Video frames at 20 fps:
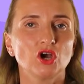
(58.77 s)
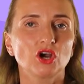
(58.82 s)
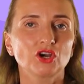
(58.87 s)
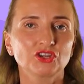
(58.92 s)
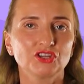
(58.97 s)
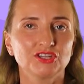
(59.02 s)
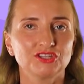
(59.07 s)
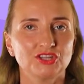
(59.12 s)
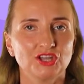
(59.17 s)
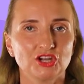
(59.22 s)

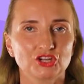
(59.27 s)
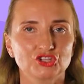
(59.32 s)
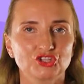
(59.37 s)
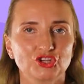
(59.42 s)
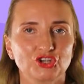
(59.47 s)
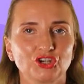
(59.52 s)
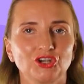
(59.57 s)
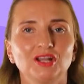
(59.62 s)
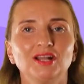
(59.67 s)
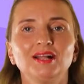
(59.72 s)

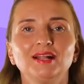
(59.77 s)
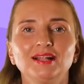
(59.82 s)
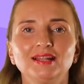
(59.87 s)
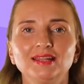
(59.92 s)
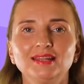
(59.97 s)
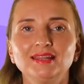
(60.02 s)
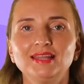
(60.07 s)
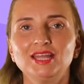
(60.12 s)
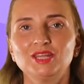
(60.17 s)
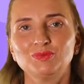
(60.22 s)
architecture.
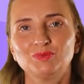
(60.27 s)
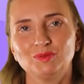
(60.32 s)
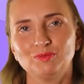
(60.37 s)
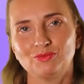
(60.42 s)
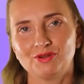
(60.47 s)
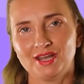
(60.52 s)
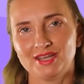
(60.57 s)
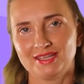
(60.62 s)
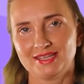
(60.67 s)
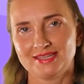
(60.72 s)
Let me
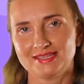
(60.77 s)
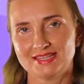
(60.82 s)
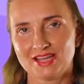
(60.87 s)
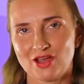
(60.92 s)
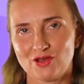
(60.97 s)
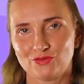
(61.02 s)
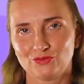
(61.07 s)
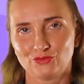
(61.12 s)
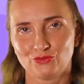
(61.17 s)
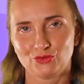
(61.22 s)
break it
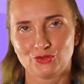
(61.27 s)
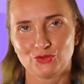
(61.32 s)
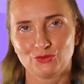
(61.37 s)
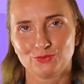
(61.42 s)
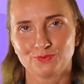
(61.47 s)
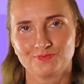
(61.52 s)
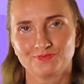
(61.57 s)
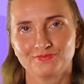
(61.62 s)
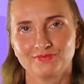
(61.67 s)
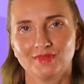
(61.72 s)
down for you.